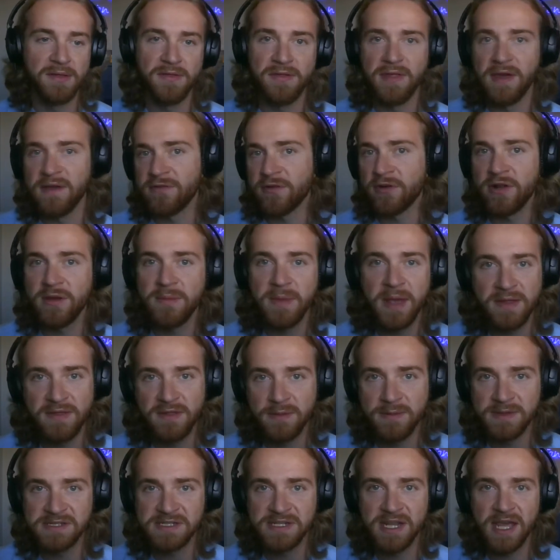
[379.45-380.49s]
They've already made
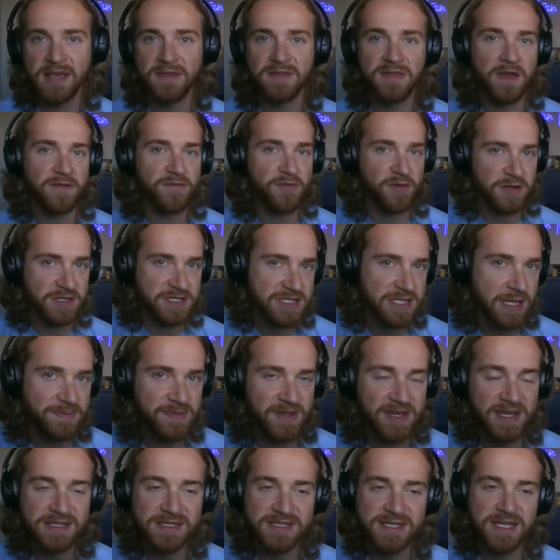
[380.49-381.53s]
their mistake. They've already
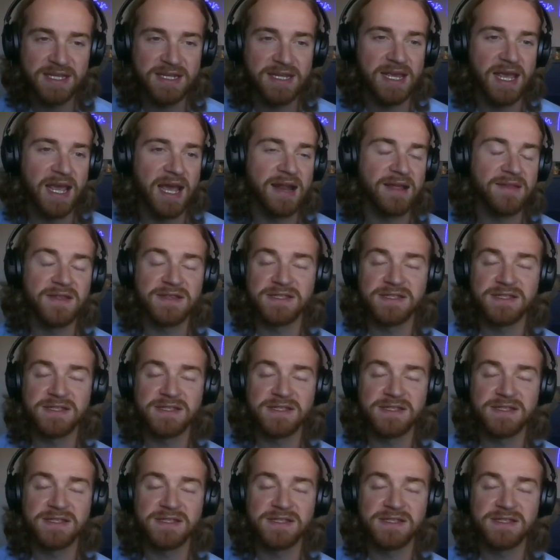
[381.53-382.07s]
slipped against Indiana.